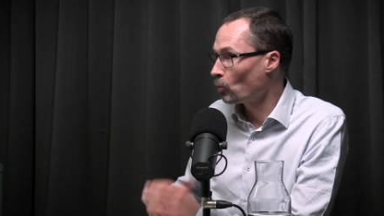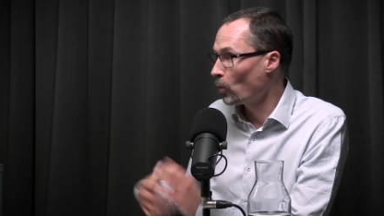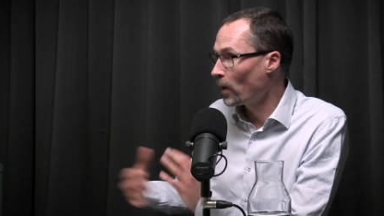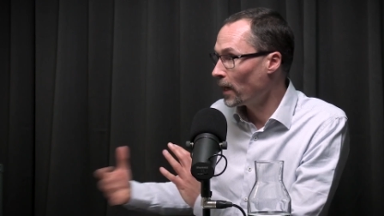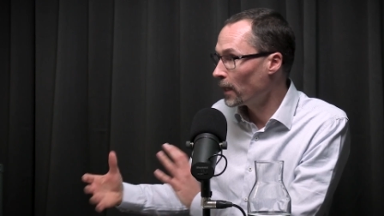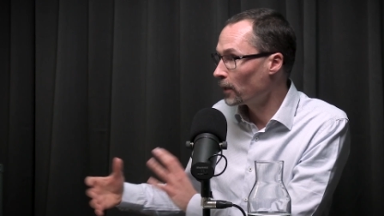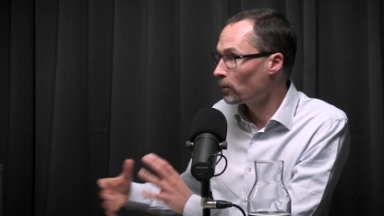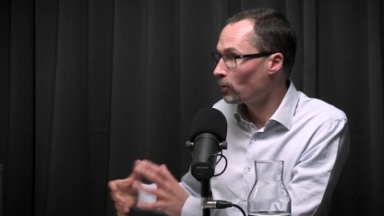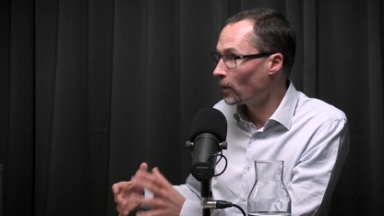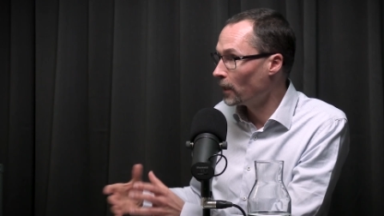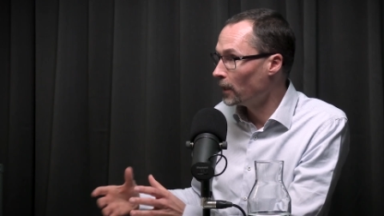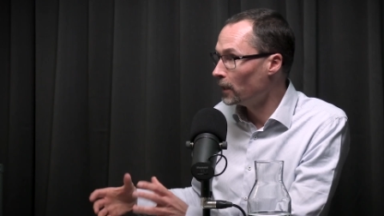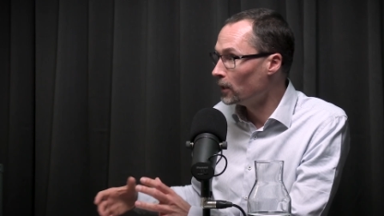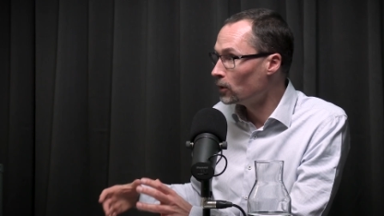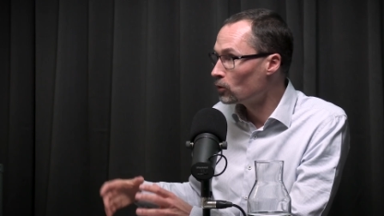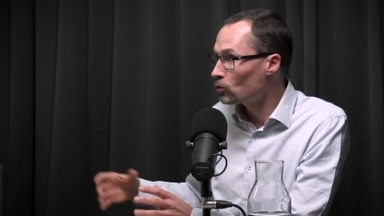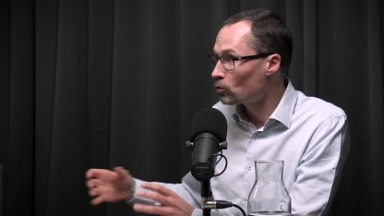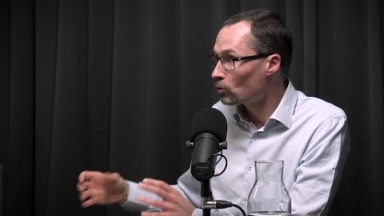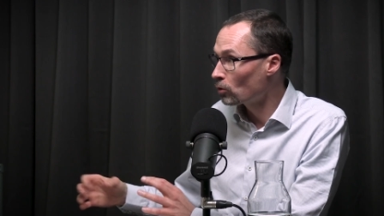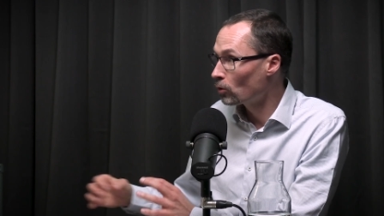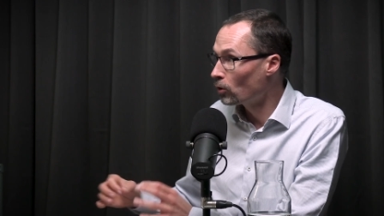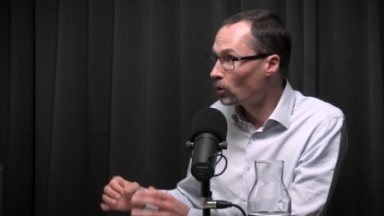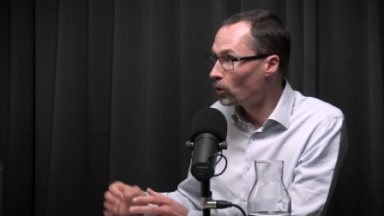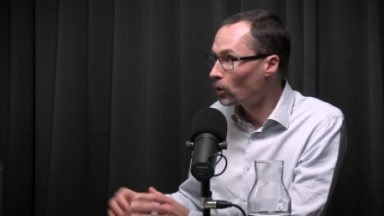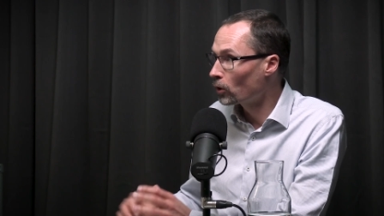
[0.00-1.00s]
Where do I need
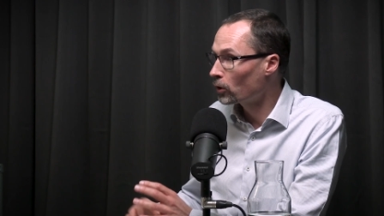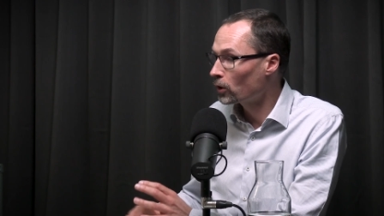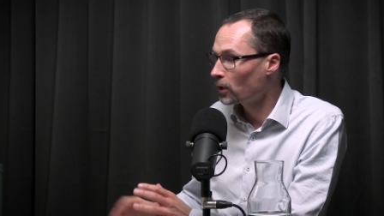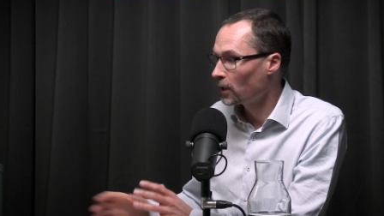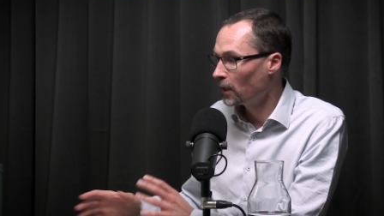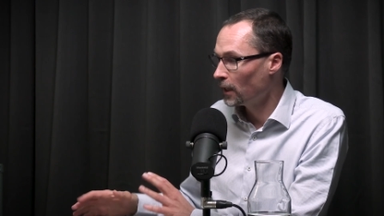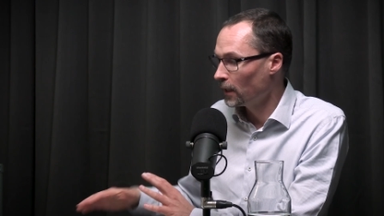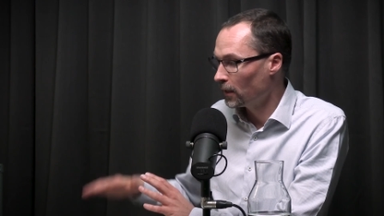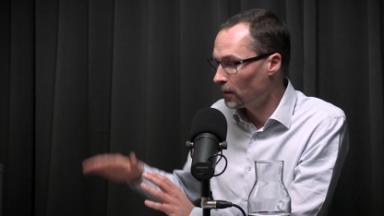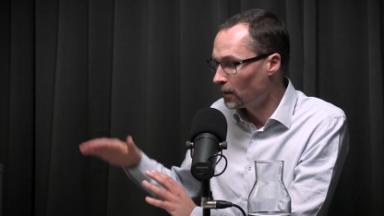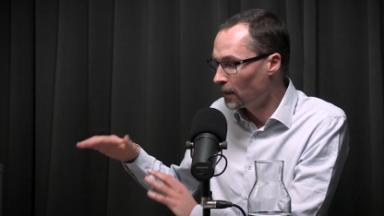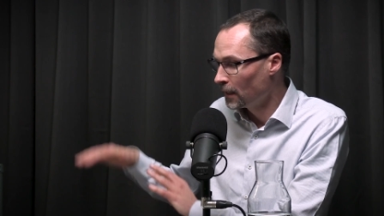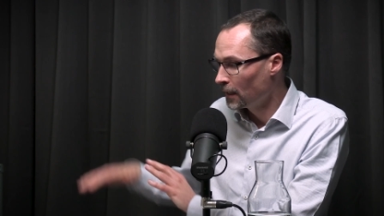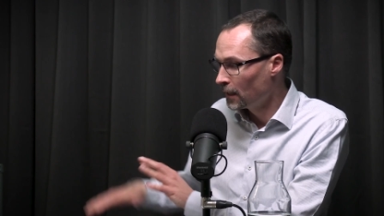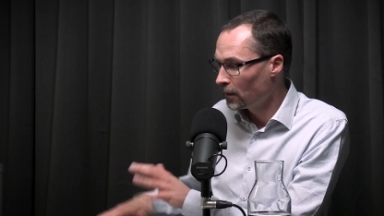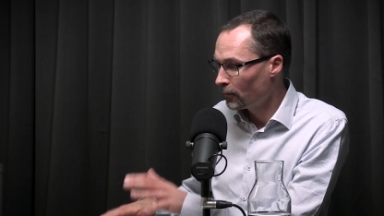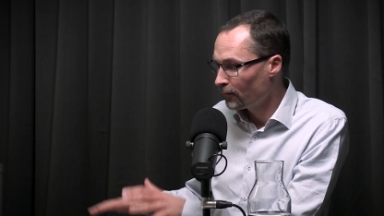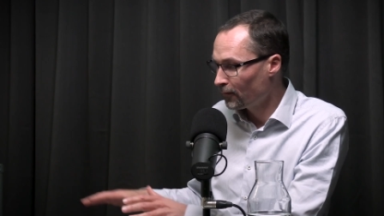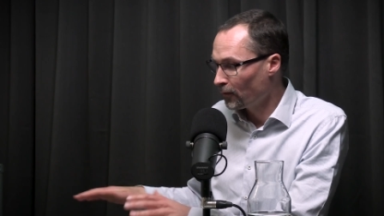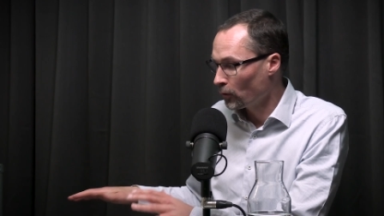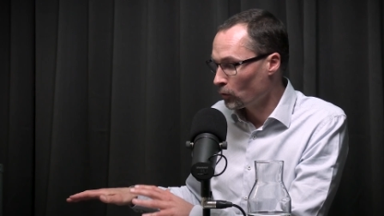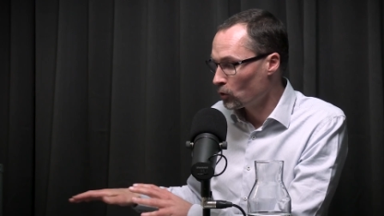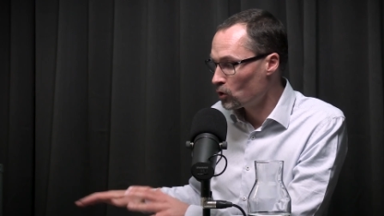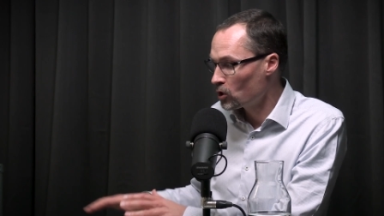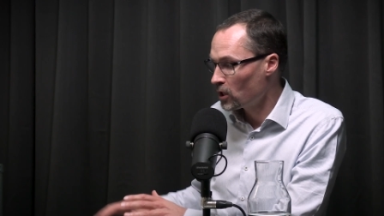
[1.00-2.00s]
to look in
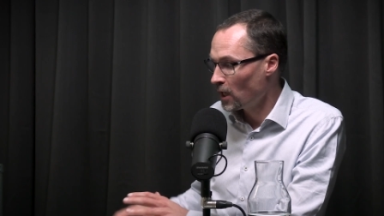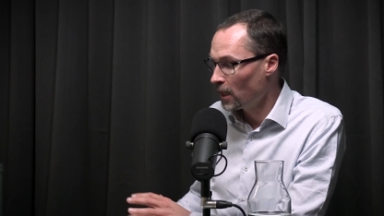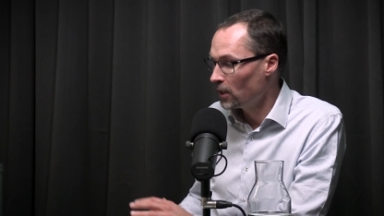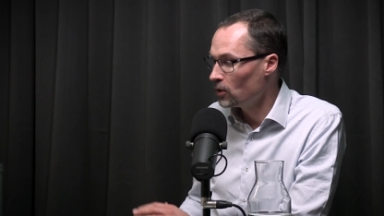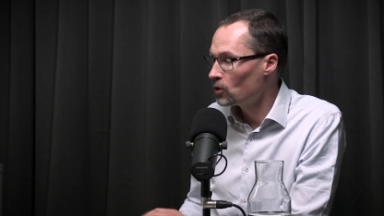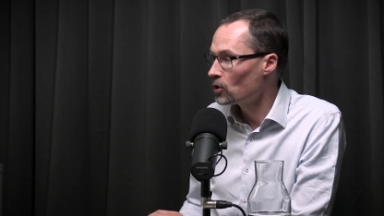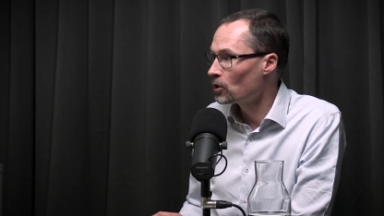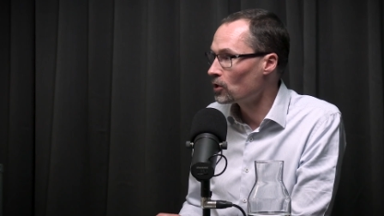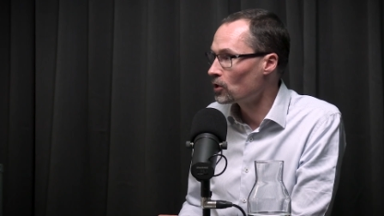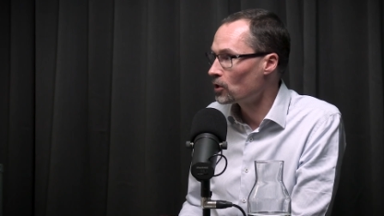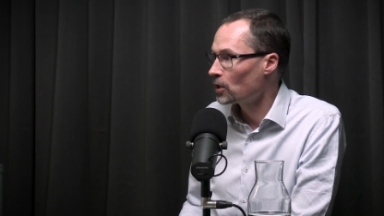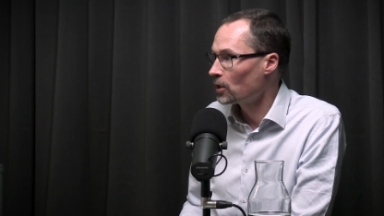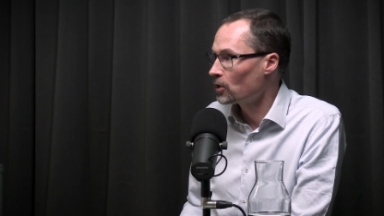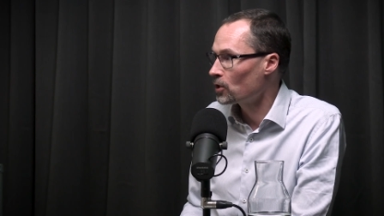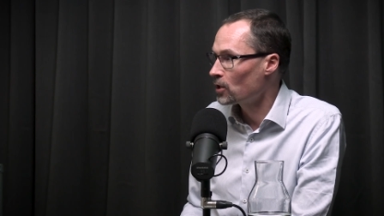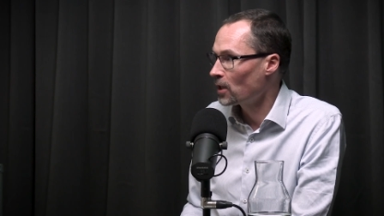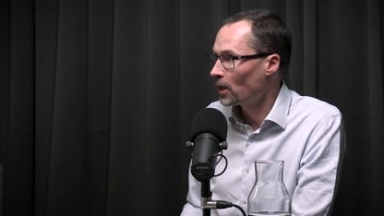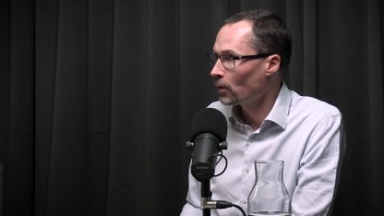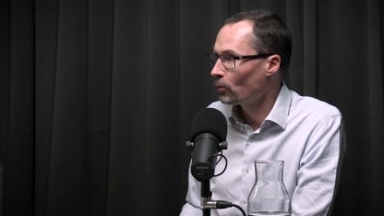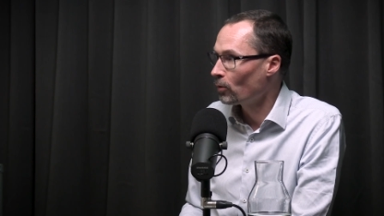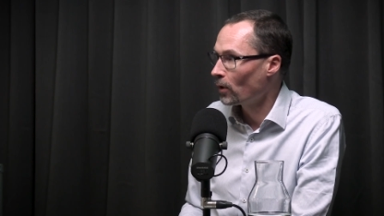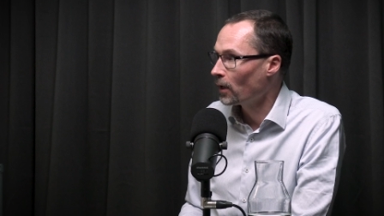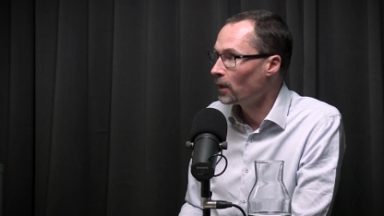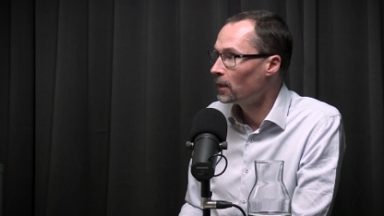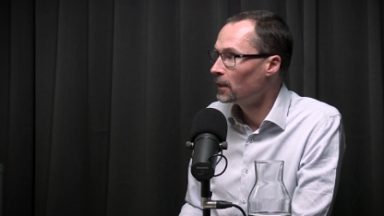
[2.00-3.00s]
for changes,
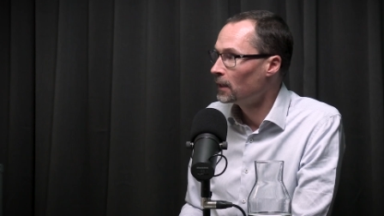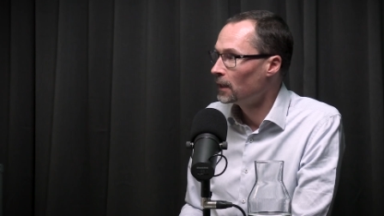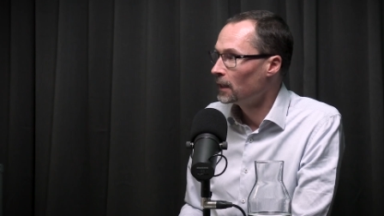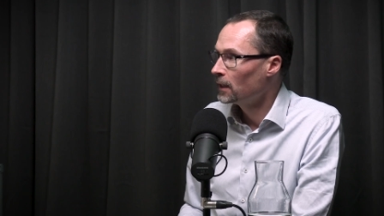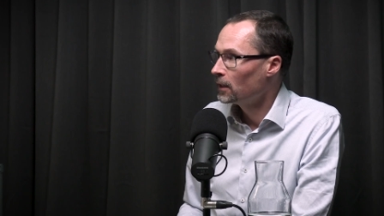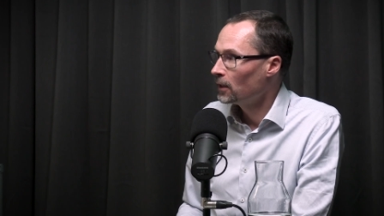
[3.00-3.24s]
etc.?